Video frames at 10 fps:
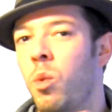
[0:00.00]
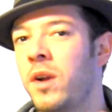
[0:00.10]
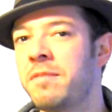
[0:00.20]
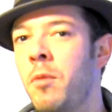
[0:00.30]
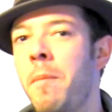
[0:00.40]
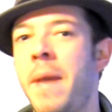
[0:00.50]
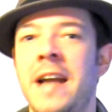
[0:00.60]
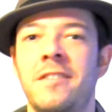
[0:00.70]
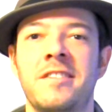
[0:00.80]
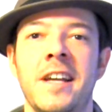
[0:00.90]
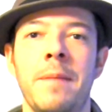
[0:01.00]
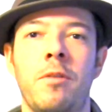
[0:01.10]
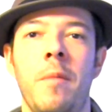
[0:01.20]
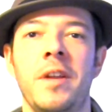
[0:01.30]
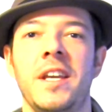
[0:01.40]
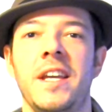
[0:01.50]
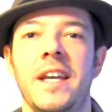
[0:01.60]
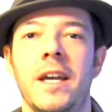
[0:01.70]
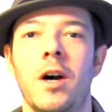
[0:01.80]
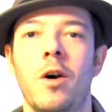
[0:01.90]
Once more back to stand-up
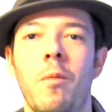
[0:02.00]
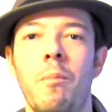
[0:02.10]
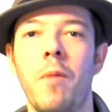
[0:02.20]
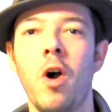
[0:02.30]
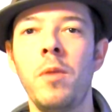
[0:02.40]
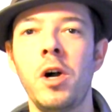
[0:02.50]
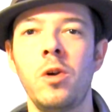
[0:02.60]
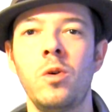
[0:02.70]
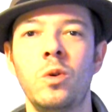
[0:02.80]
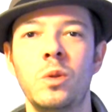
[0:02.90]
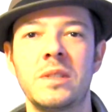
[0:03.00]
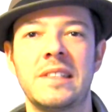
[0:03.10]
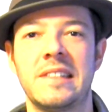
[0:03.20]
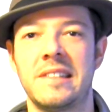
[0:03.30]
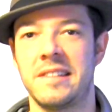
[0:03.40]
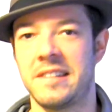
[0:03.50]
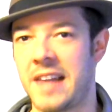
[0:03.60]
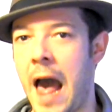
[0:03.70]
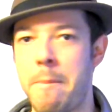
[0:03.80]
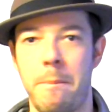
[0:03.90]
comedy. Momo
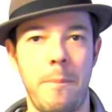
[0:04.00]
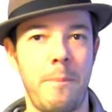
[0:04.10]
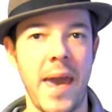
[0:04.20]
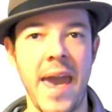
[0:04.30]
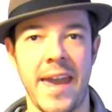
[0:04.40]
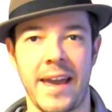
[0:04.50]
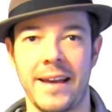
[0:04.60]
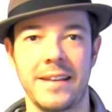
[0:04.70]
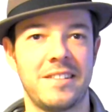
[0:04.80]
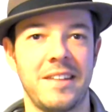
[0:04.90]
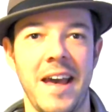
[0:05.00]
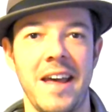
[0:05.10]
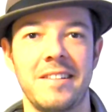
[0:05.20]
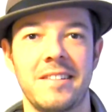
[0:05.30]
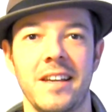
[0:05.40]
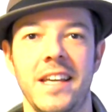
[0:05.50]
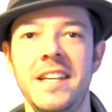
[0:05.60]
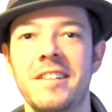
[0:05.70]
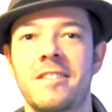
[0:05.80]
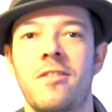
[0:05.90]
Sabang says,
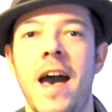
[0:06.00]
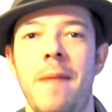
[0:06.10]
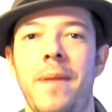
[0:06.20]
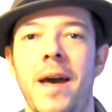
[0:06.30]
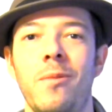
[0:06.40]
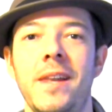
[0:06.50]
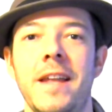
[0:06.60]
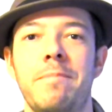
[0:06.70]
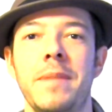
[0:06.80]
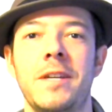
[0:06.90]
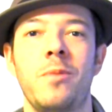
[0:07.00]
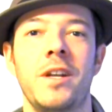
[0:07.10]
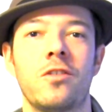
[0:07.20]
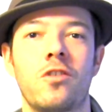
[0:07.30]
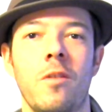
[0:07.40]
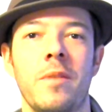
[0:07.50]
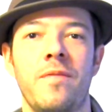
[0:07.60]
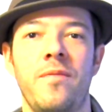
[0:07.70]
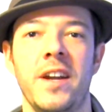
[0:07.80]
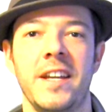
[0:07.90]
he is crap. I will admit when a German
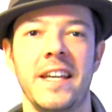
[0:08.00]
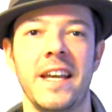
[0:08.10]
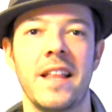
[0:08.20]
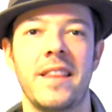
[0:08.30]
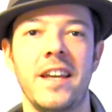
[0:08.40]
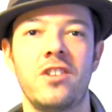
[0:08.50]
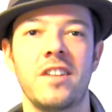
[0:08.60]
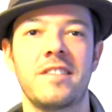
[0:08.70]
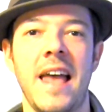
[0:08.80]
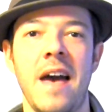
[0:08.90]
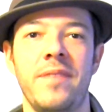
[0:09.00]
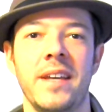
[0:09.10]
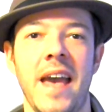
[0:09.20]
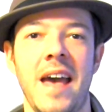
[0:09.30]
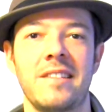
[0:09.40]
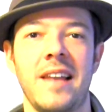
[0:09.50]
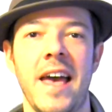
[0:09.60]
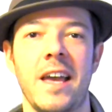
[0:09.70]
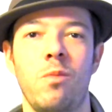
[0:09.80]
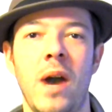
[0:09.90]
funny. They just laughing as
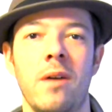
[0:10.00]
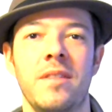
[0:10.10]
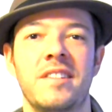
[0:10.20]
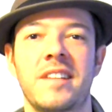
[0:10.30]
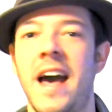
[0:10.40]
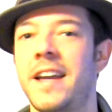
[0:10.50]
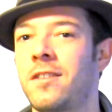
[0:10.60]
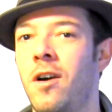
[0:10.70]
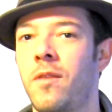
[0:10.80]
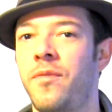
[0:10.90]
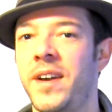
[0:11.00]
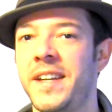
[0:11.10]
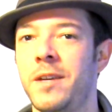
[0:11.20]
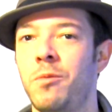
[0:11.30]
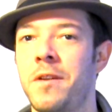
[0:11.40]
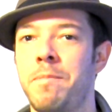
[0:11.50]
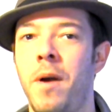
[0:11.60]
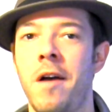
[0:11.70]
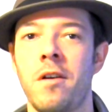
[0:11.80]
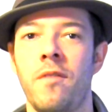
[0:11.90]
like, wow, this guy talk funny. What
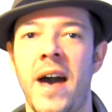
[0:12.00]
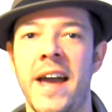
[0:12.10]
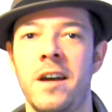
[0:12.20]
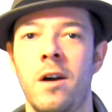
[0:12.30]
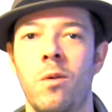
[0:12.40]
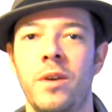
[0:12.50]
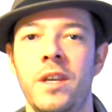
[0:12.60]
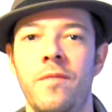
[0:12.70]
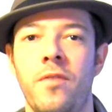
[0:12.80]
part of Idaho he